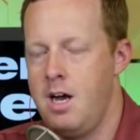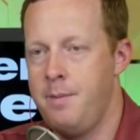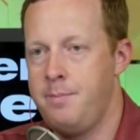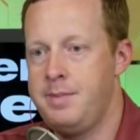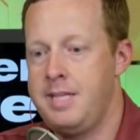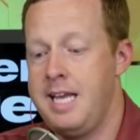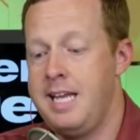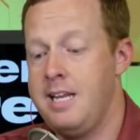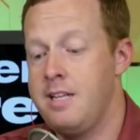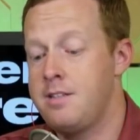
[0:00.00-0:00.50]

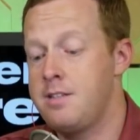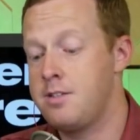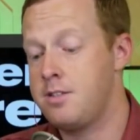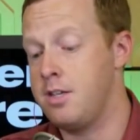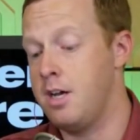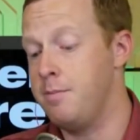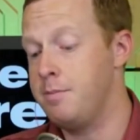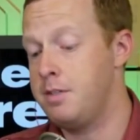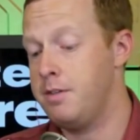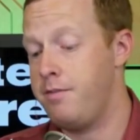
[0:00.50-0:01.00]
updated
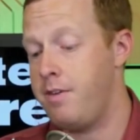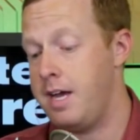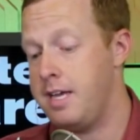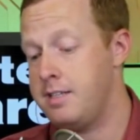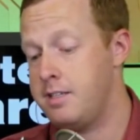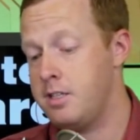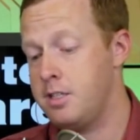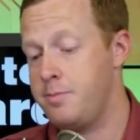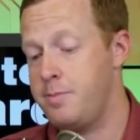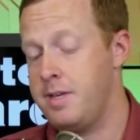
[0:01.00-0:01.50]
some
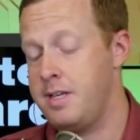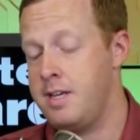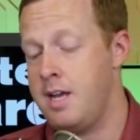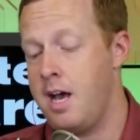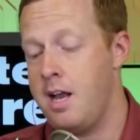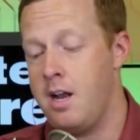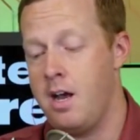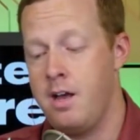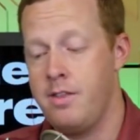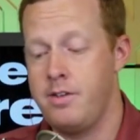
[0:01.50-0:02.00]
devices but
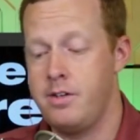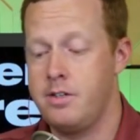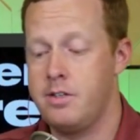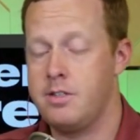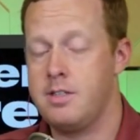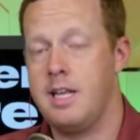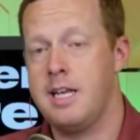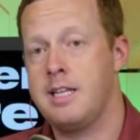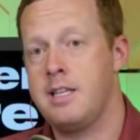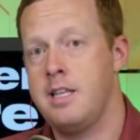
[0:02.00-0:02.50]
not
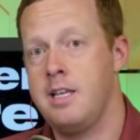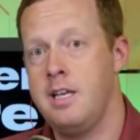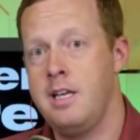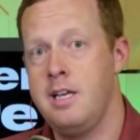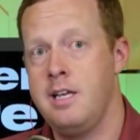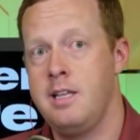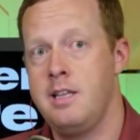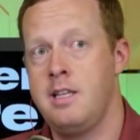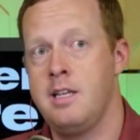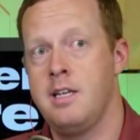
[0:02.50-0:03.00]
others, like
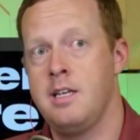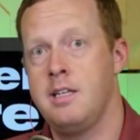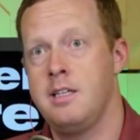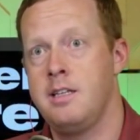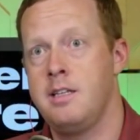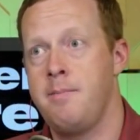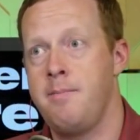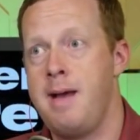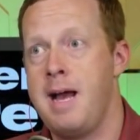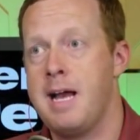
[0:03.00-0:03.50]
the
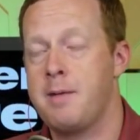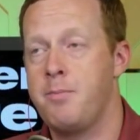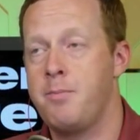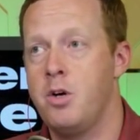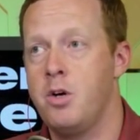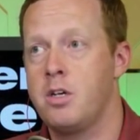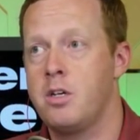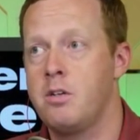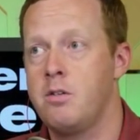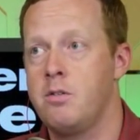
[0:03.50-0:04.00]
the the
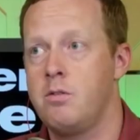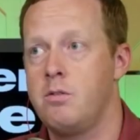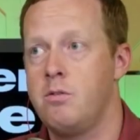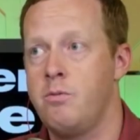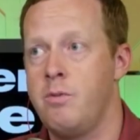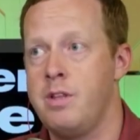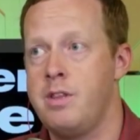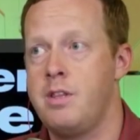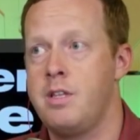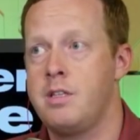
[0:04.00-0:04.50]
MacBook
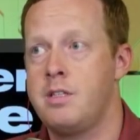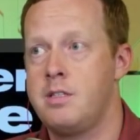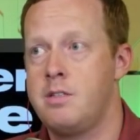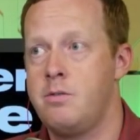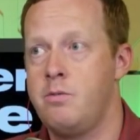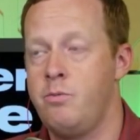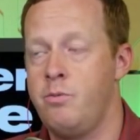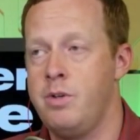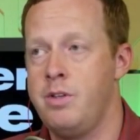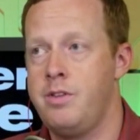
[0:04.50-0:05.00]
with the
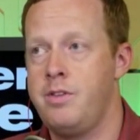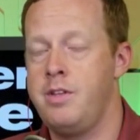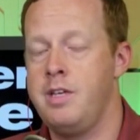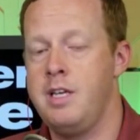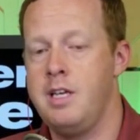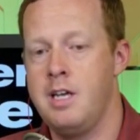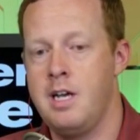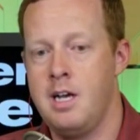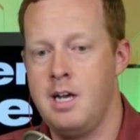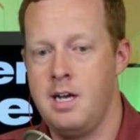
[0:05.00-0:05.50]
with
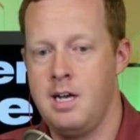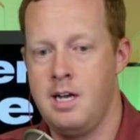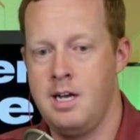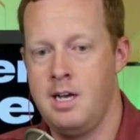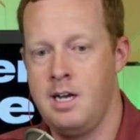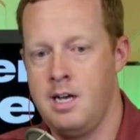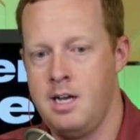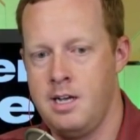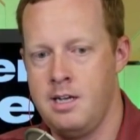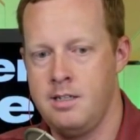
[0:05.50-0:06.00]
the uh,
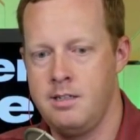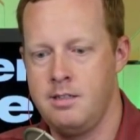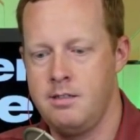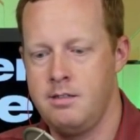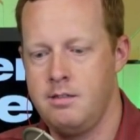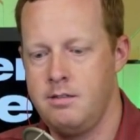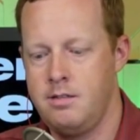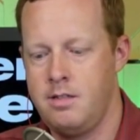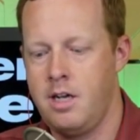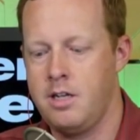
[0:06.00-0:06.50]
uh,
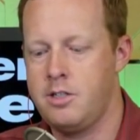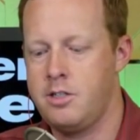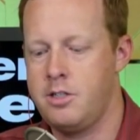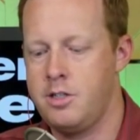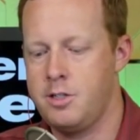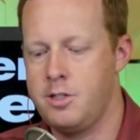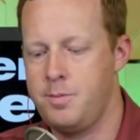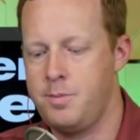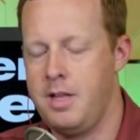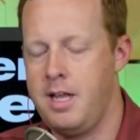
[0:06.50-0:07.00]

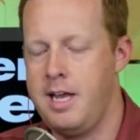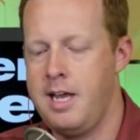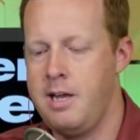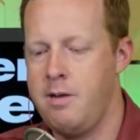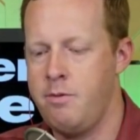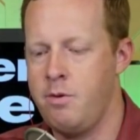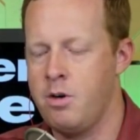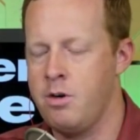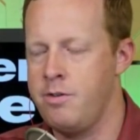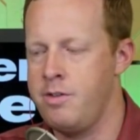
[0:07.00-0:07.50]
touch
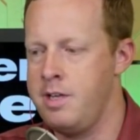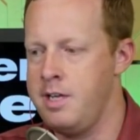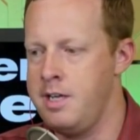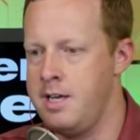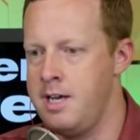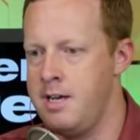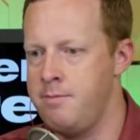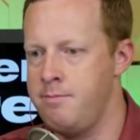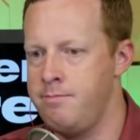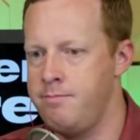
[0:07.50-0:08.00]
display or
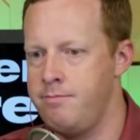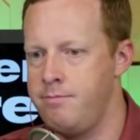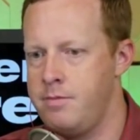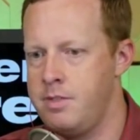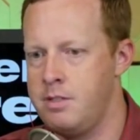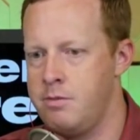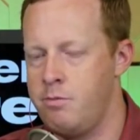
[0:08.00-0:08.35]
the um mm-hmm.